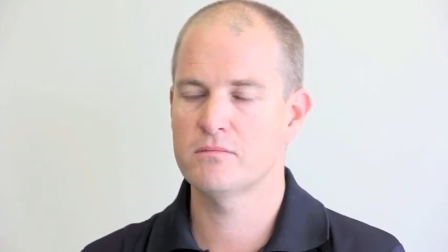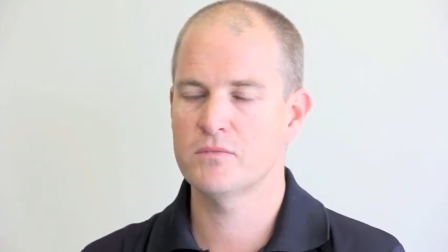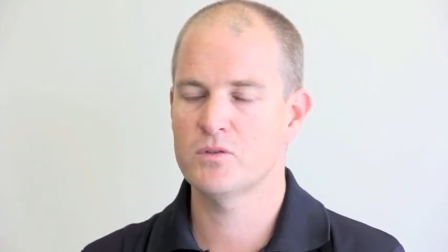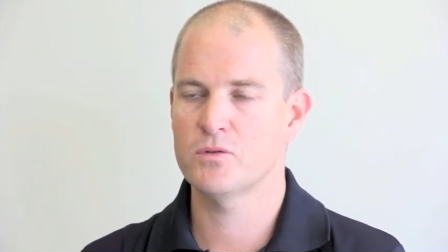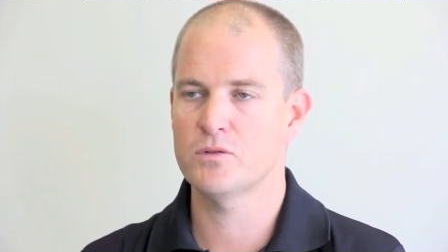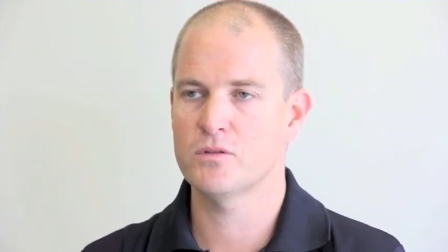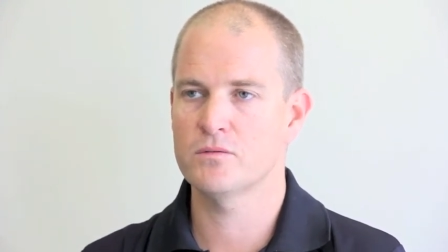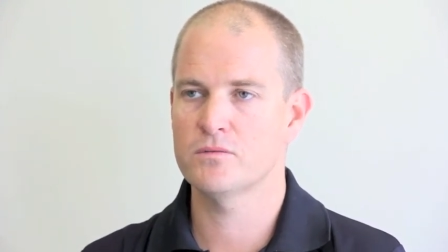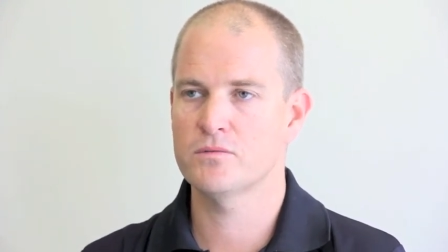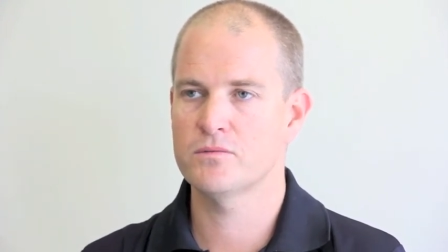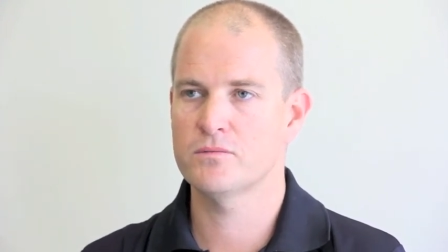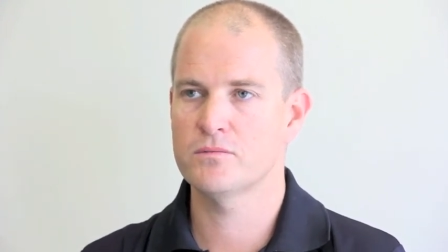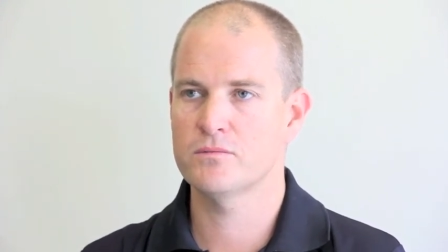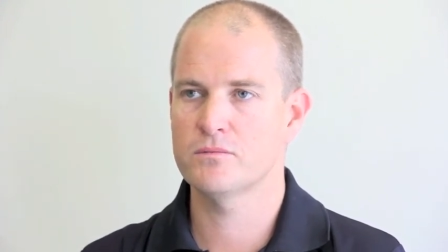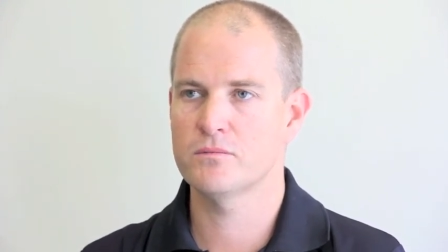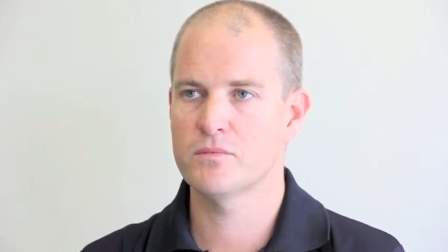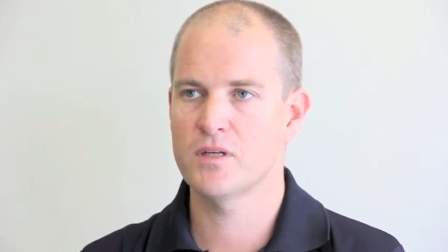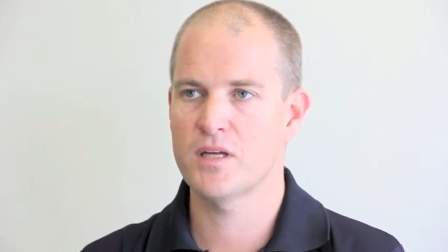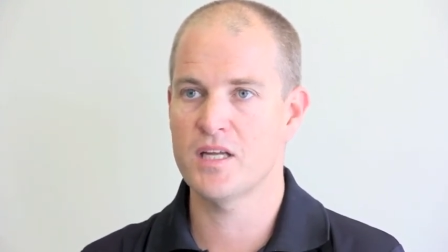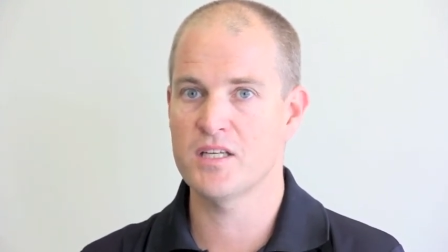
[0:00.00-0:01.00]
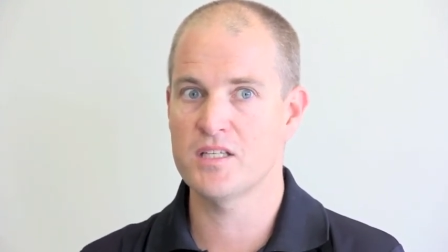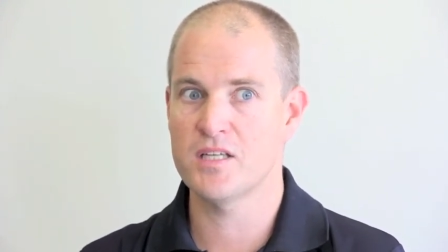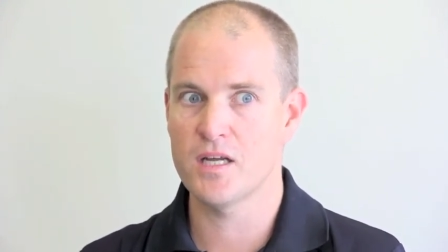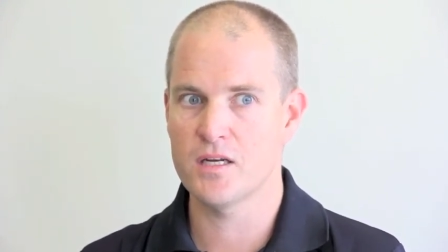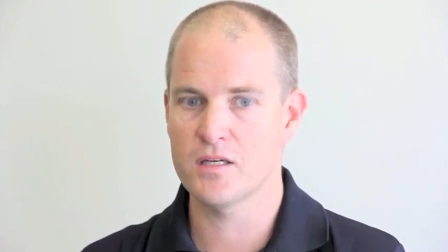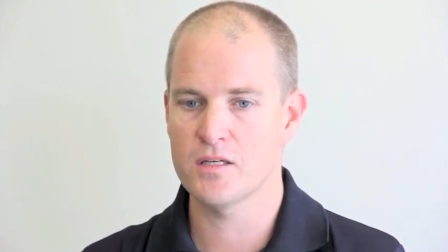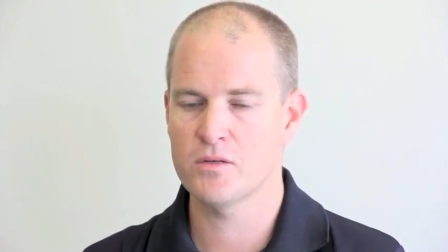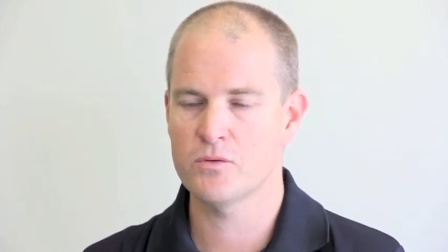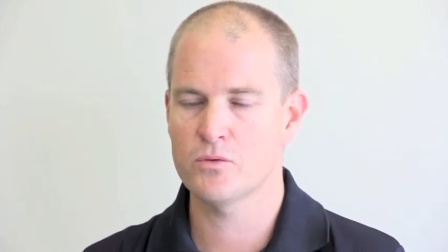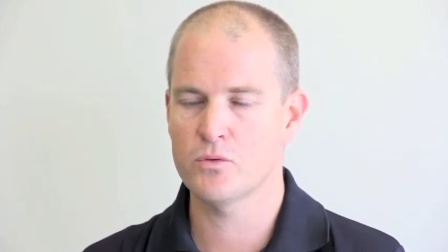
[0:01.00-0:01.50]
sort of
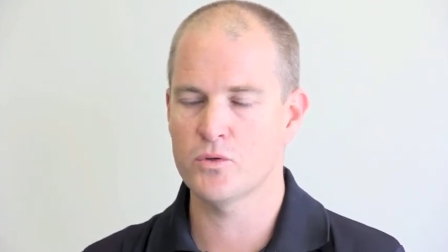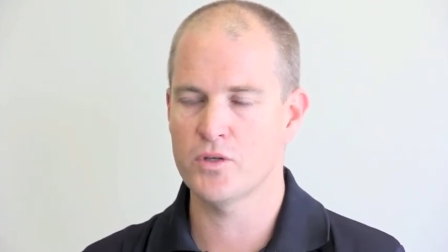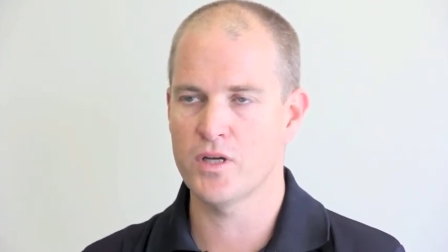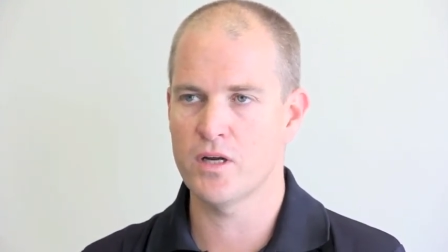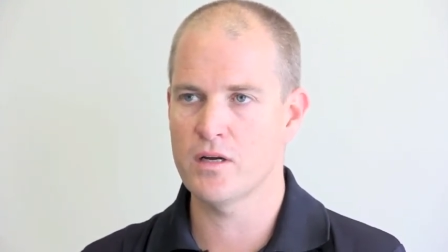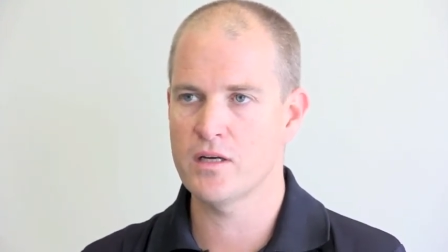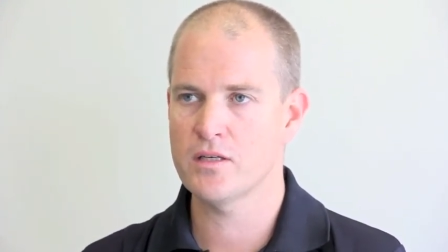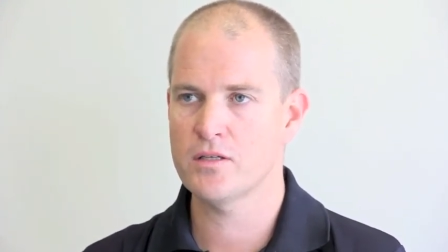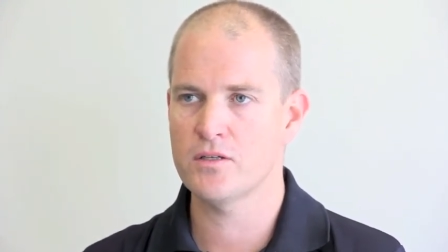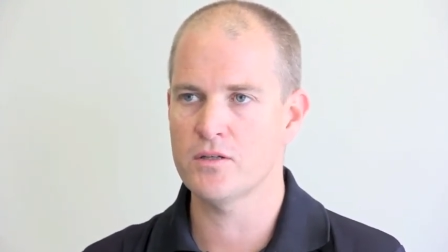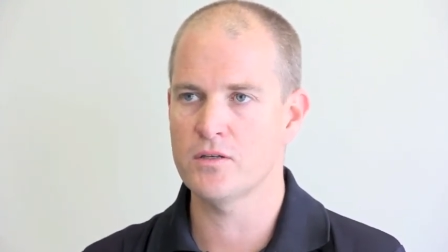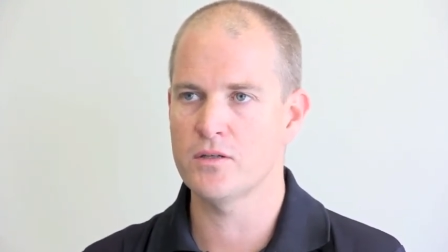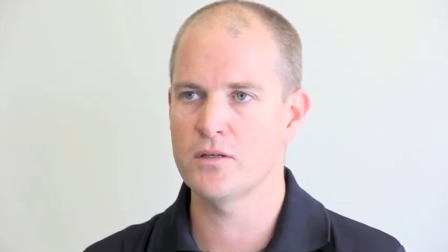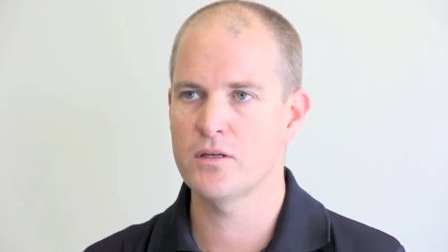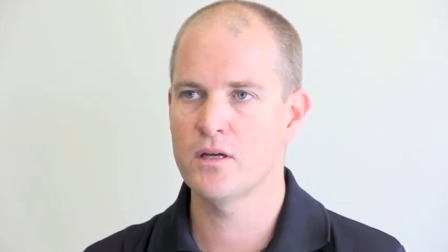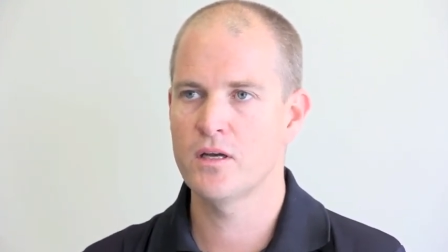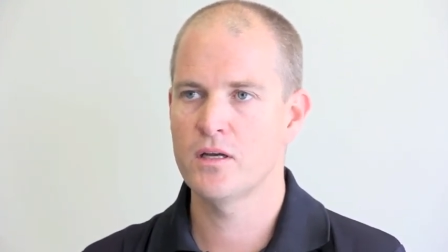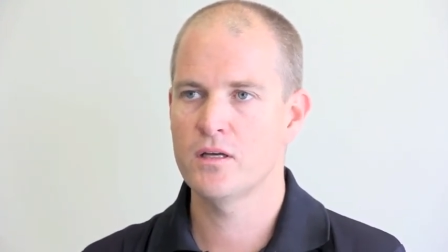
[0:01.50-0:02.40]
agenda or your issue.